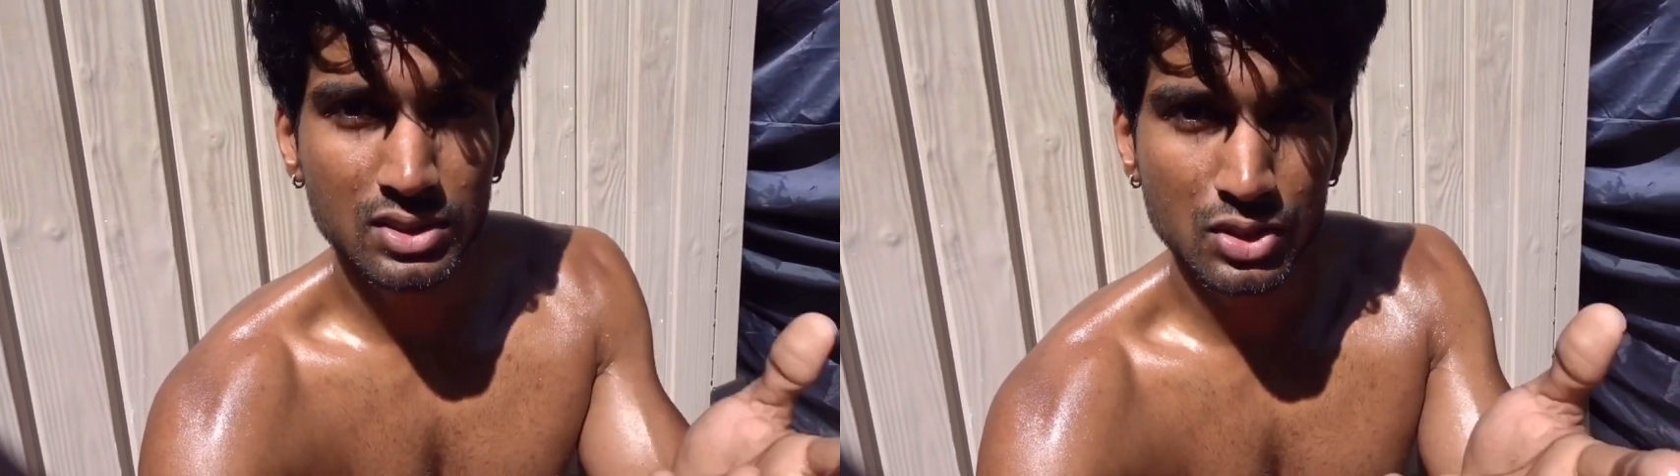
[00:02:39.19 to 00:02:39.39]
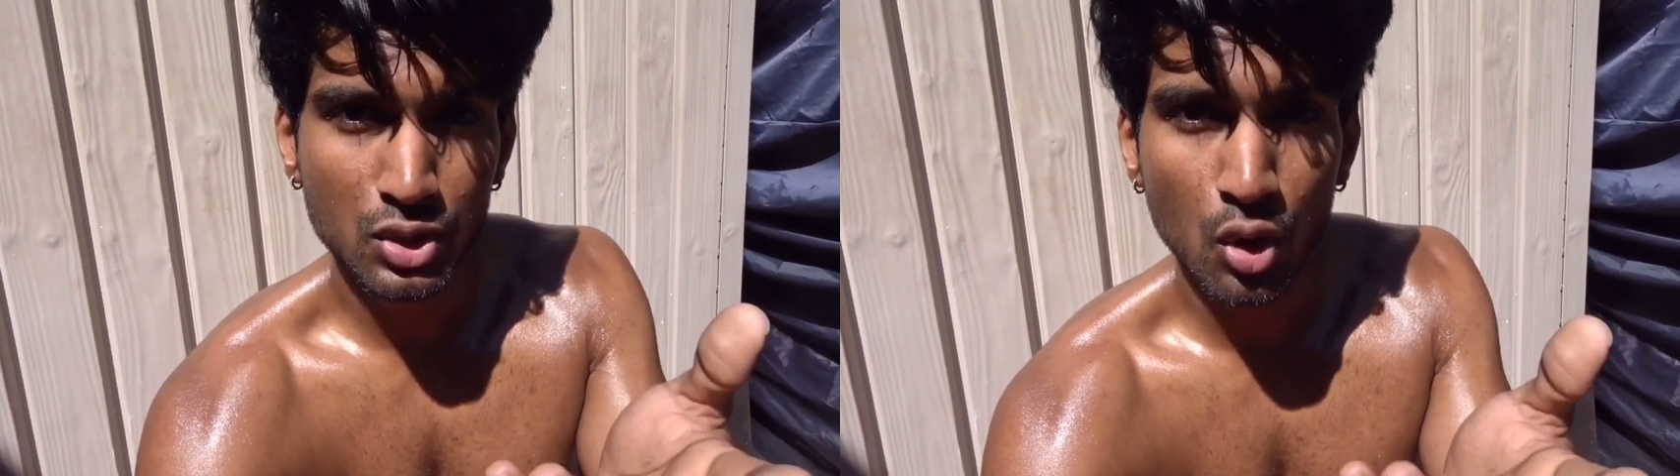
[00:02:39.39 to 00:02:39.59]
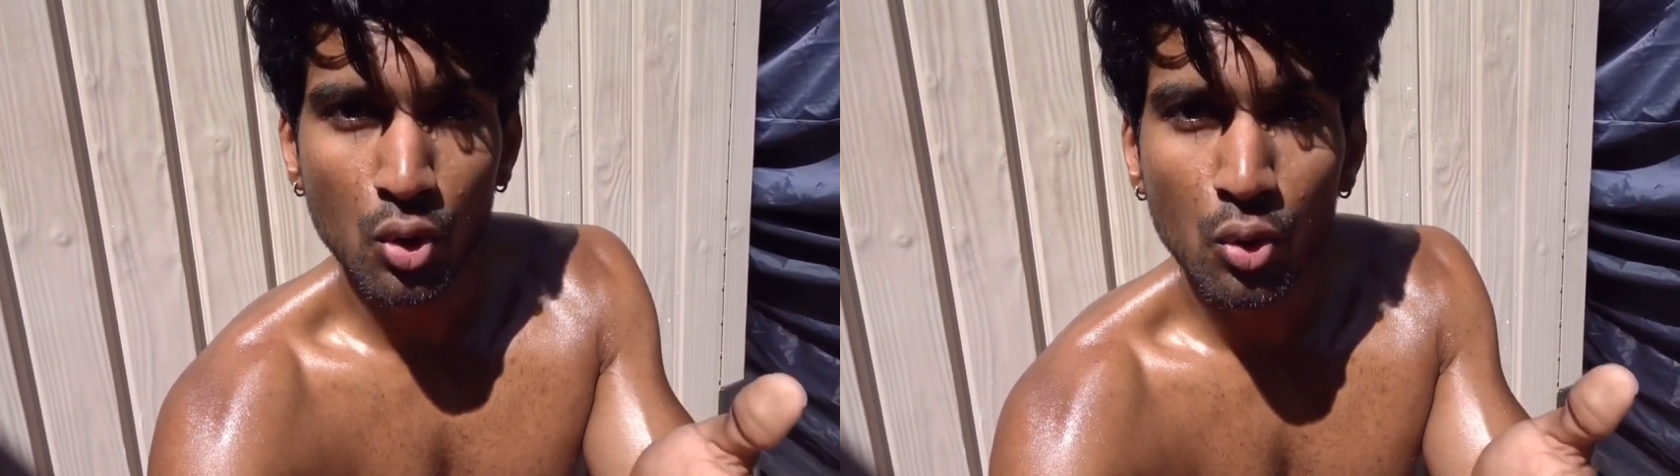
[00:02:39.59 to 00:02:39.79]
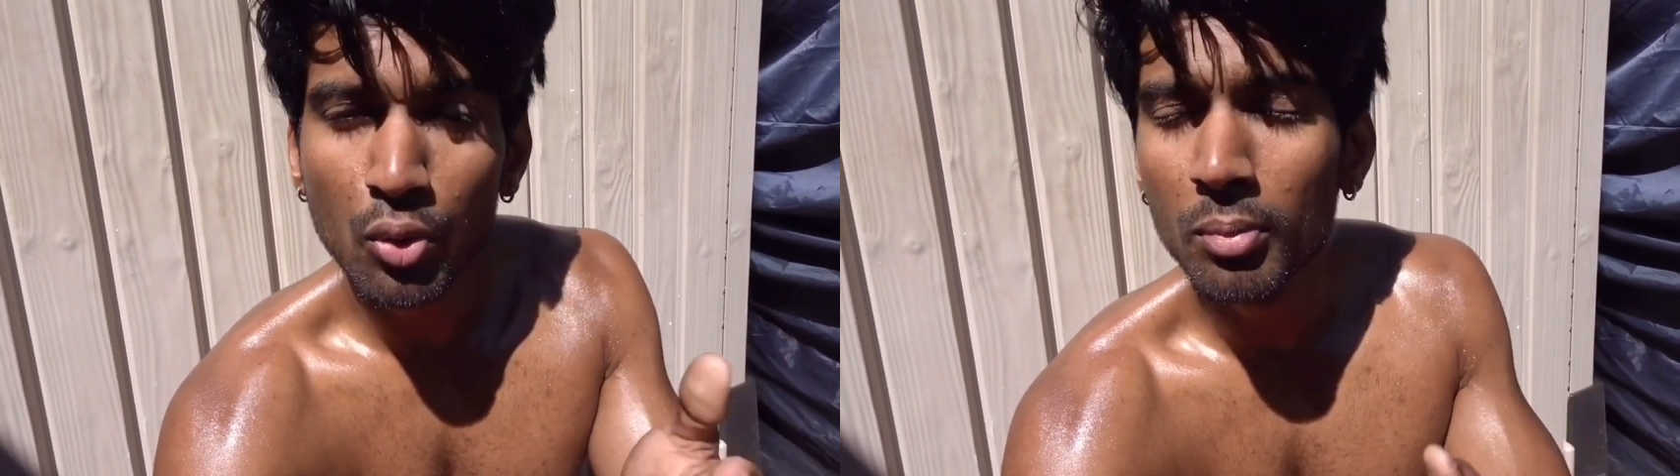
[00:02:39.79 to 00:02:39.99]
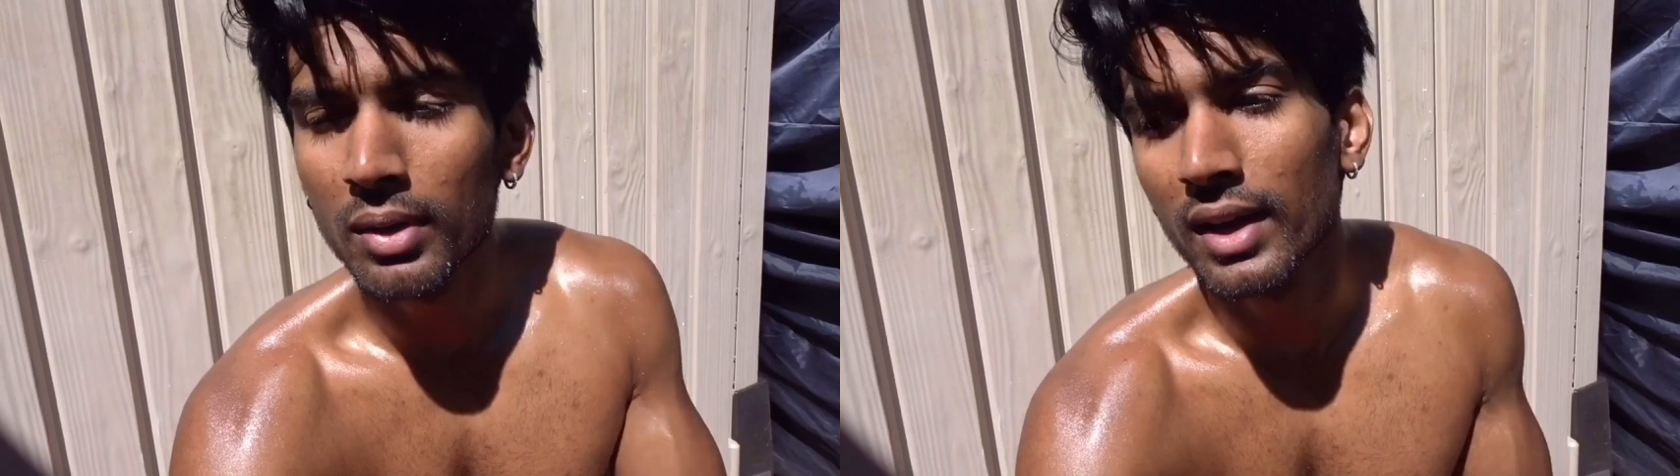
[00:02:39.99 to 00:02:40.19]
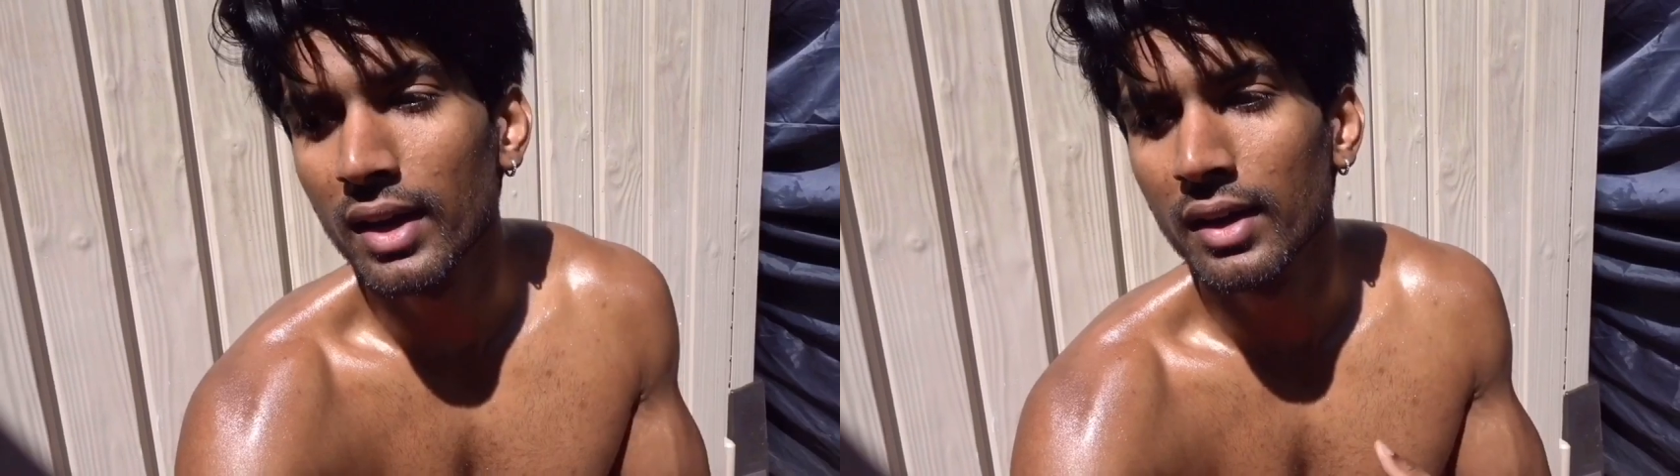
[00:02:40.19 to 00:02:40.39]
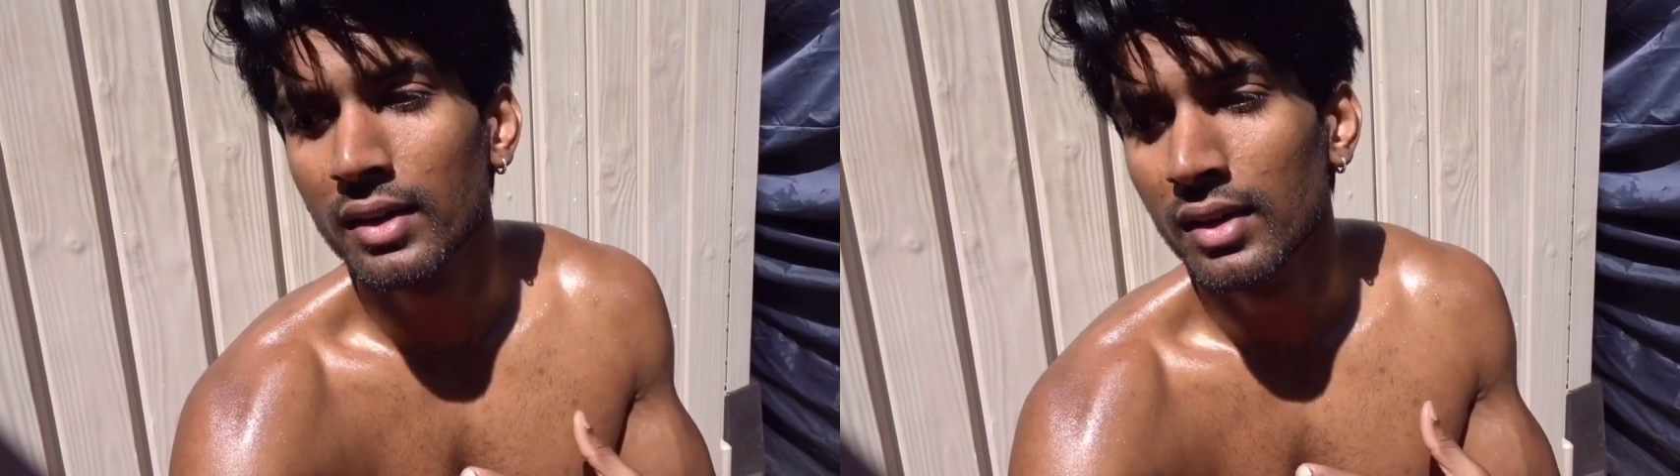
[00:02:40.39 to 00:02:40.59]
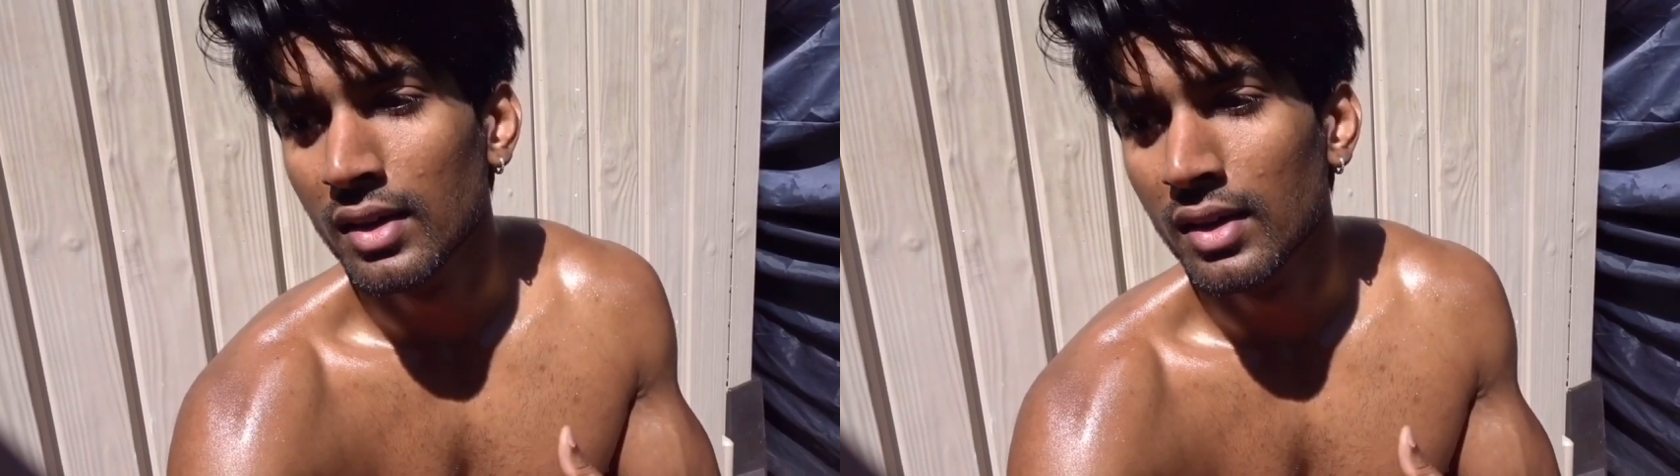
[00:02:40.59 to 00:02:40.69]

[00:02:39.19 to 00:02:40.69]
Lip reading: your home and,